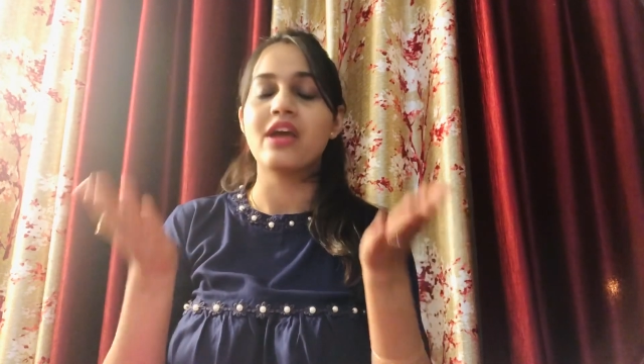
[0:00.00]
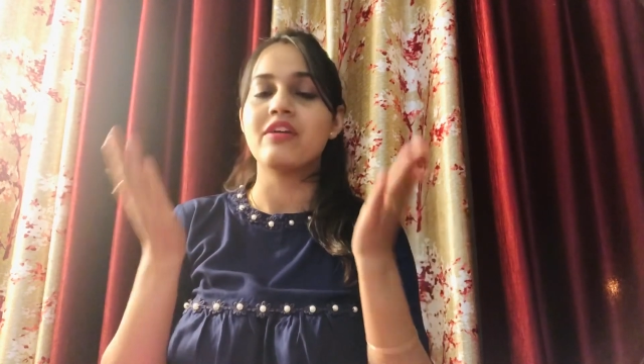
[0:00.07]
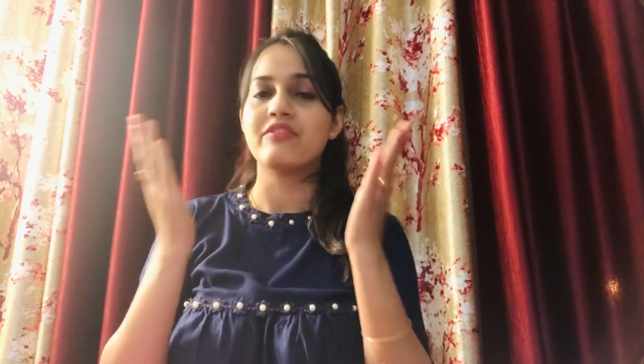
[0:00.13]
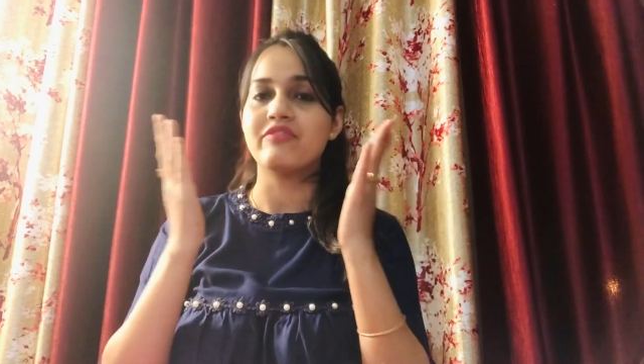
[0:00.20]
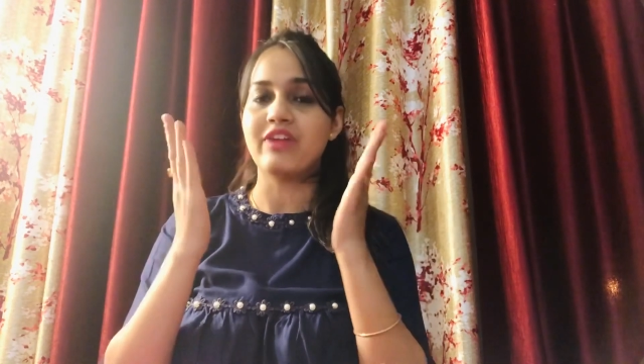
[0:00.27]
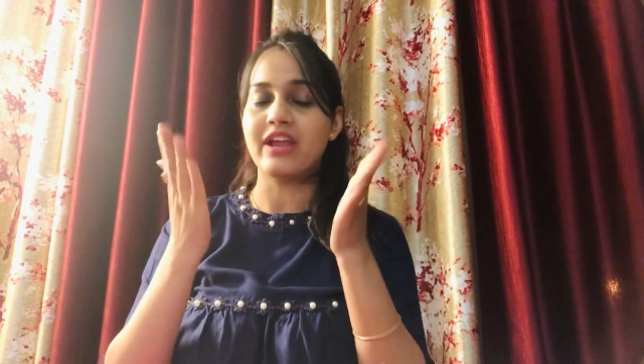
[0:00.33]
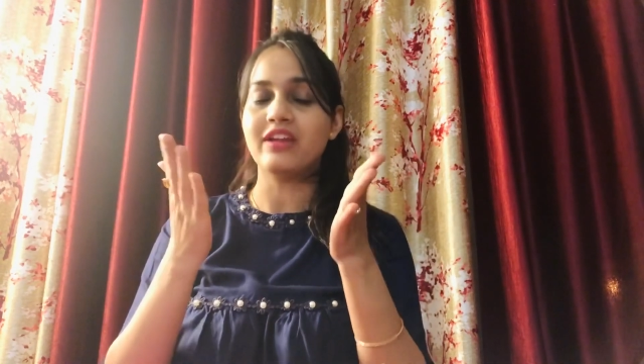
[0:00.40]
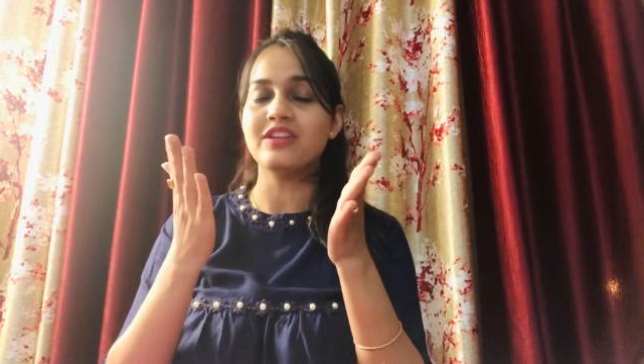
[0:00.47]

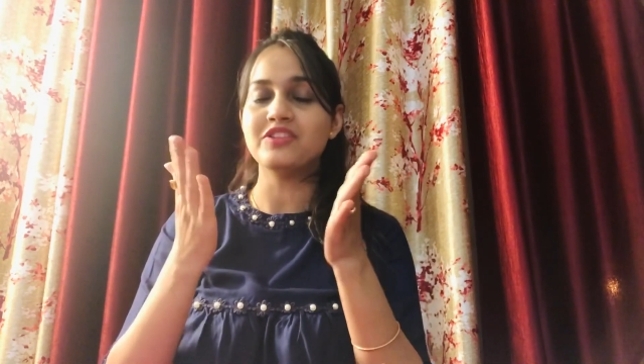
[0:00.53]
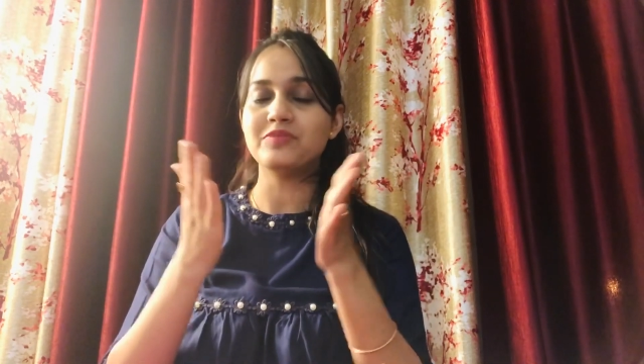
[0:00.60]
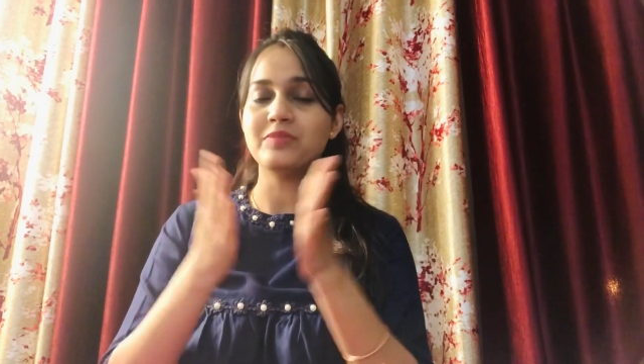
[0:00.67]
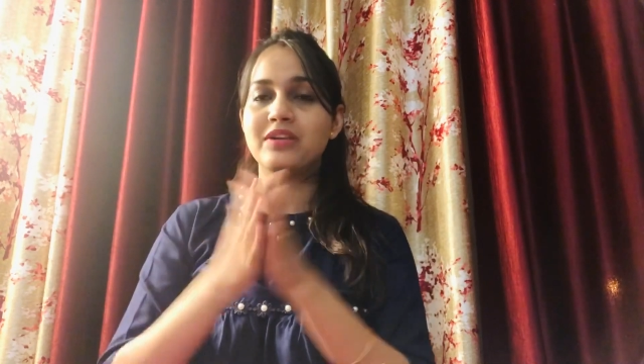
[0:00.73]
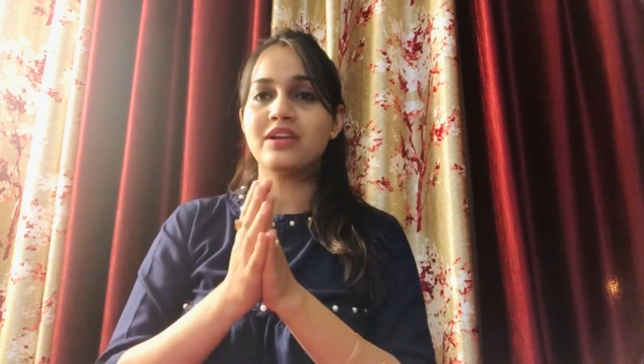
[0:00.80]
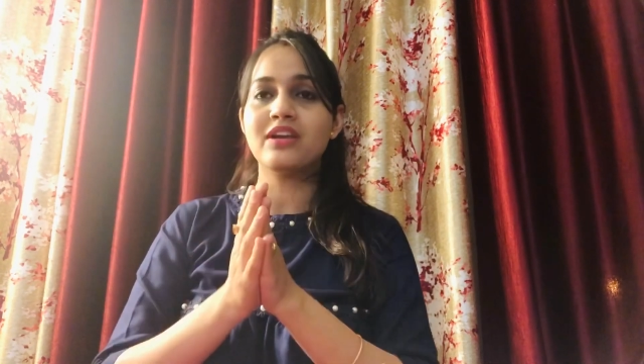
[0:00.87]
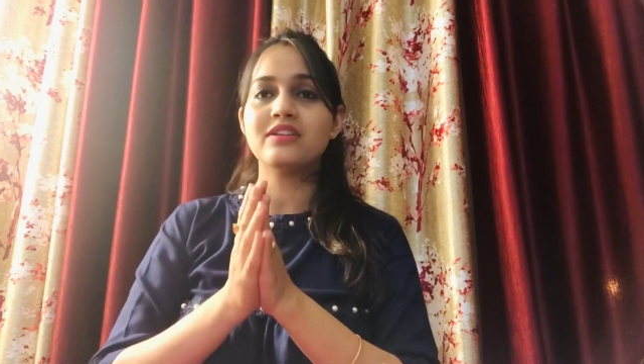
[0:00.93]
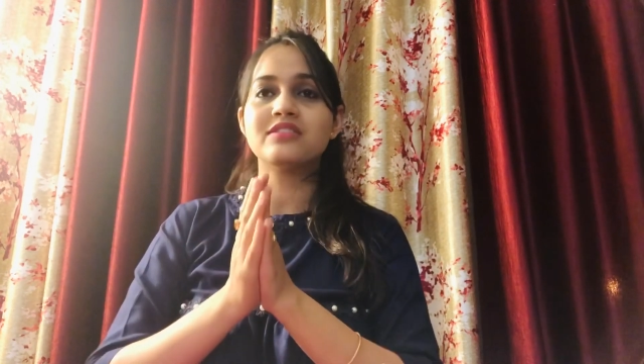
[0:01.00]
Frankly
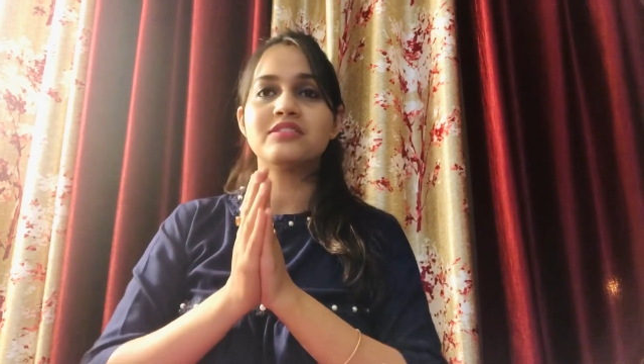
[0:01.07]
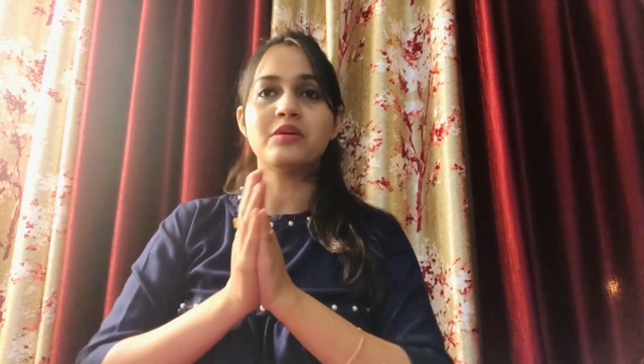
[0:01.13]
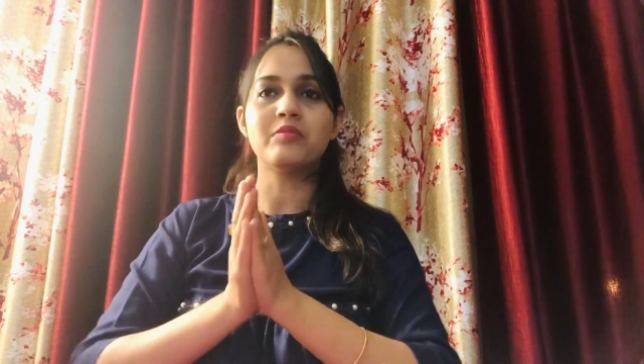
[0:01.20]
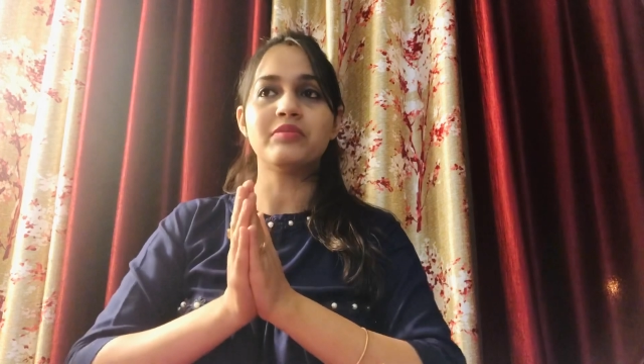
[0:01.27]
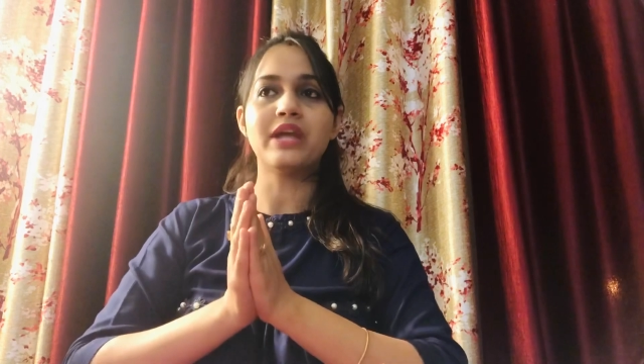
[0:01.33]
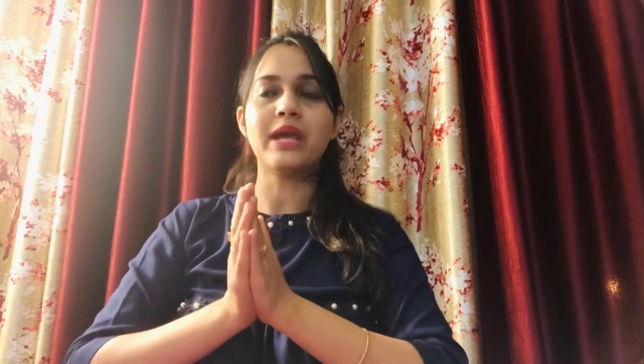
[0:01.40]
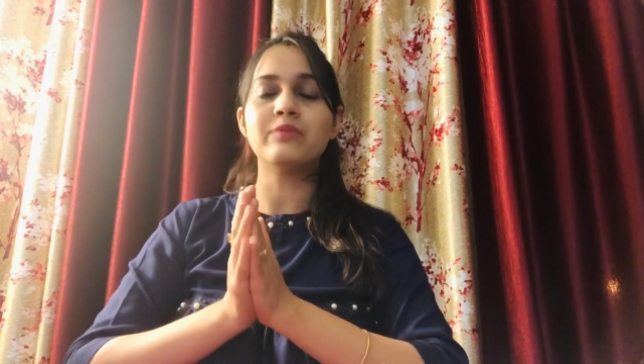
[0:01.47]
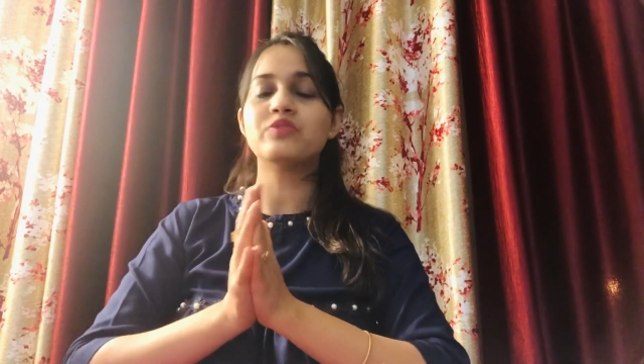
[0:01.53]
speaking,
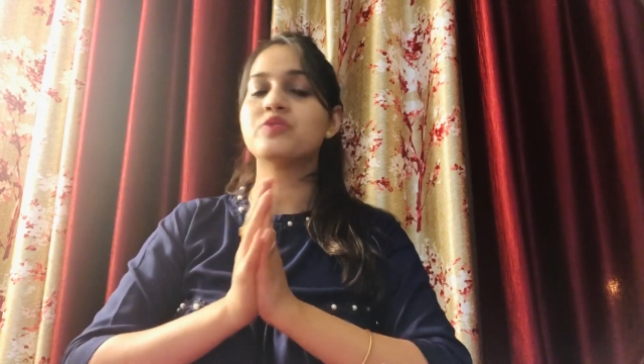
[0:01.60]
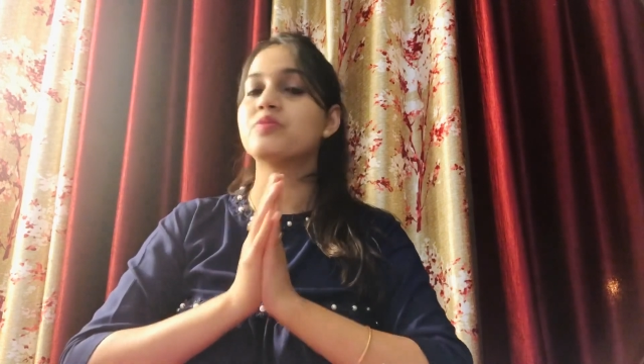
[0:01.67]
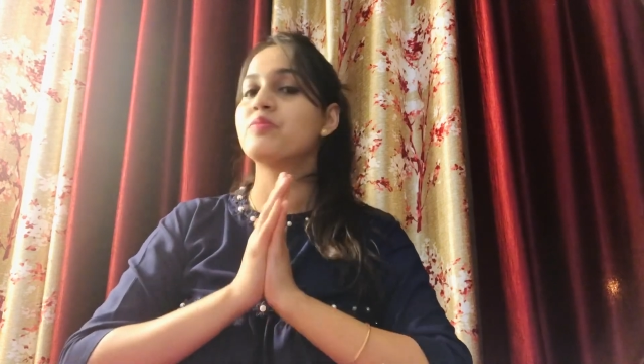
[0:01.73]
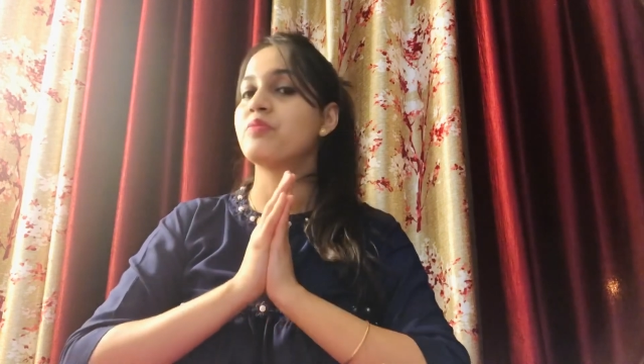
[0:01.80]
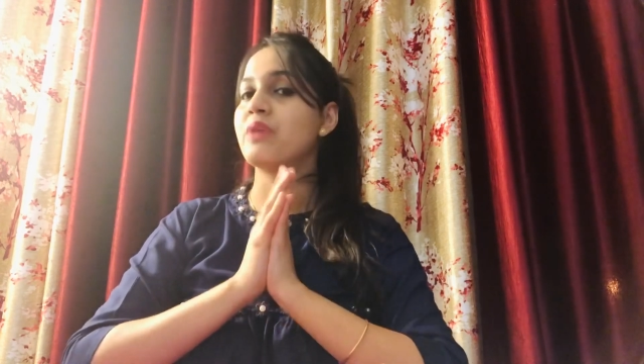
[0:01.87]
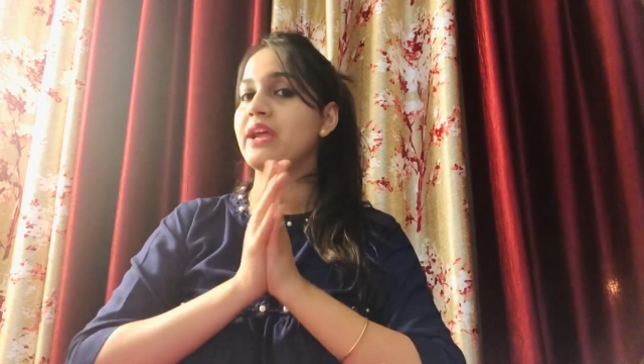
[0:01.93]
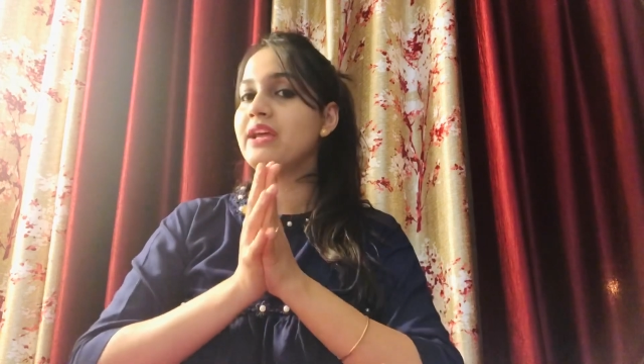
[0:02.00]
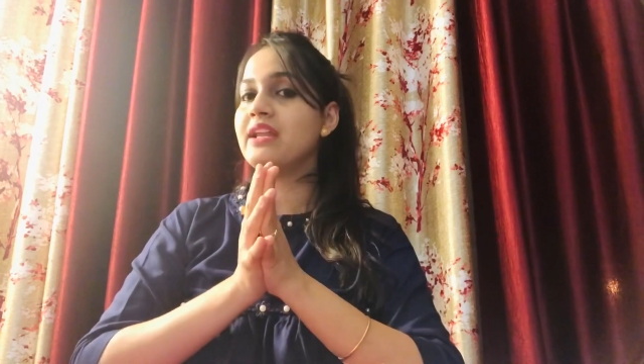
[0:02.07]
sometimes
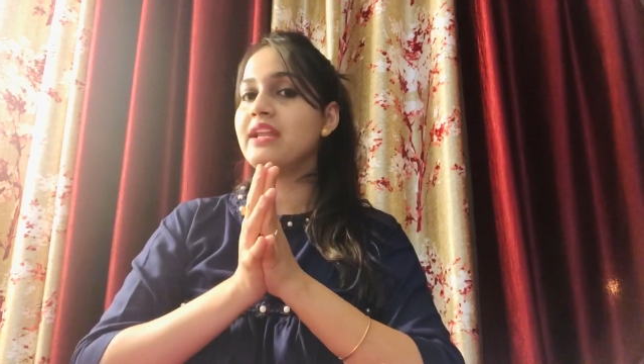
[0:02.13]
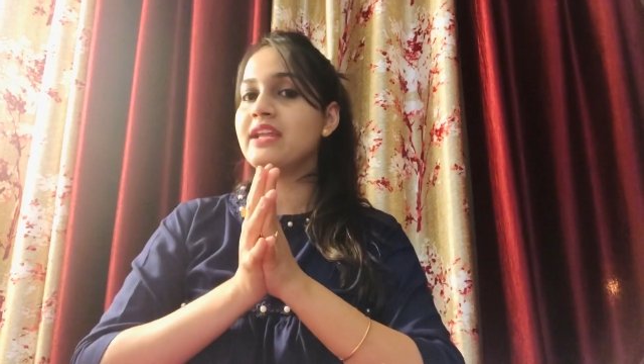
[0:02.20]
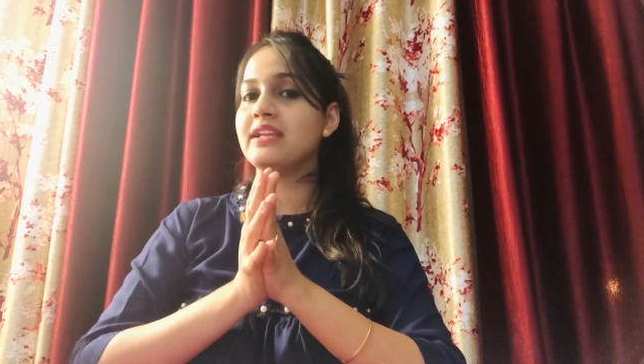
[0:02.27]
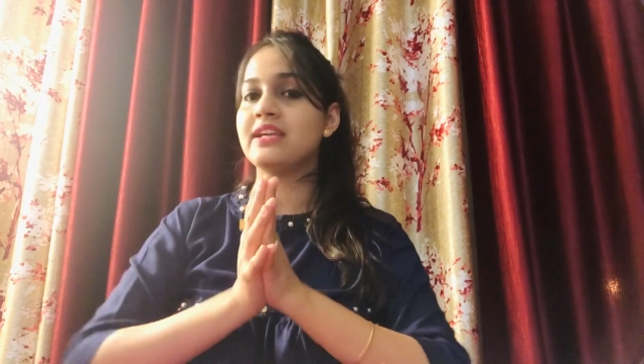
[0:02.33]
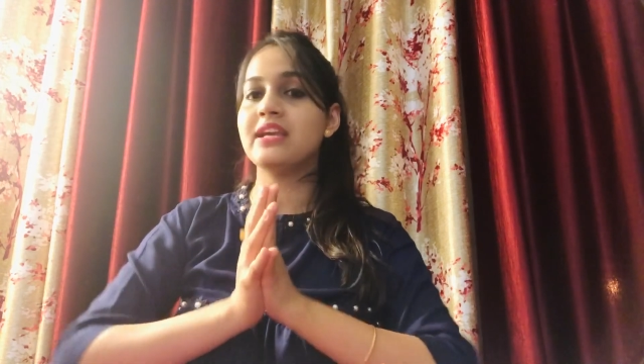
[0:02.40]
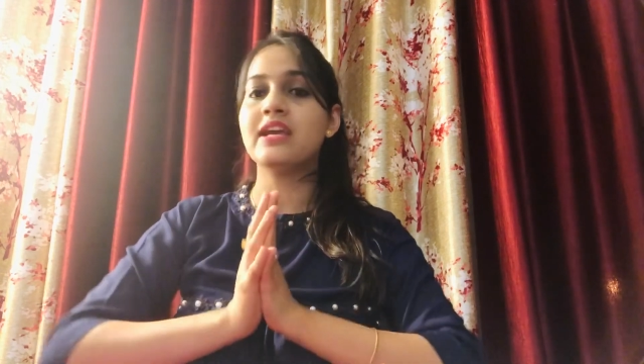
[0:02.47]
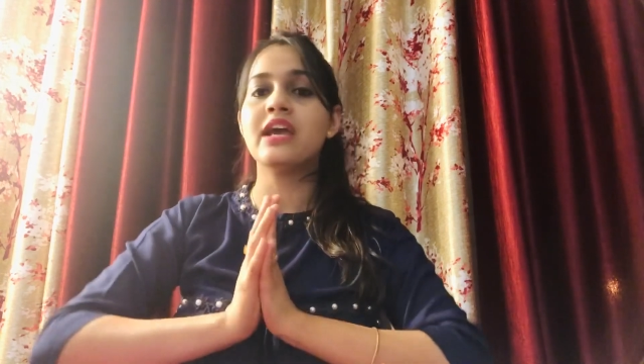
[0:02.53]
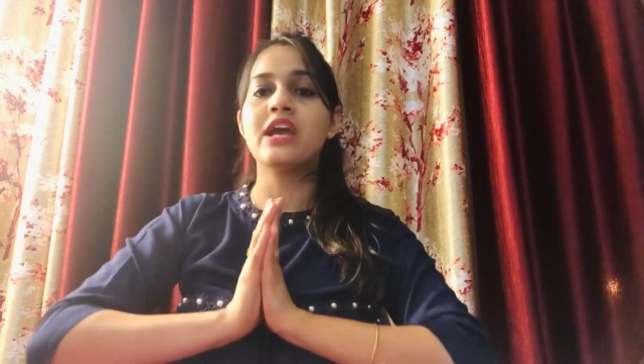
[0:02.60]
preggy
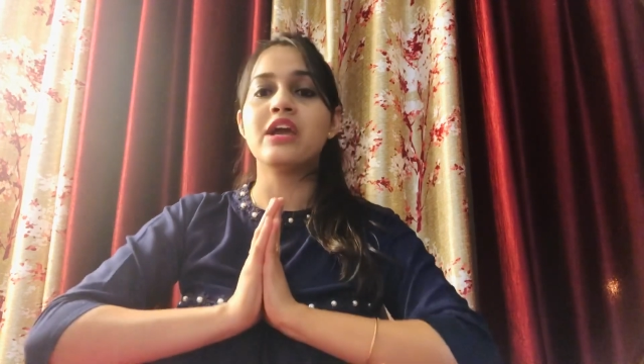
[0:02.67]
lady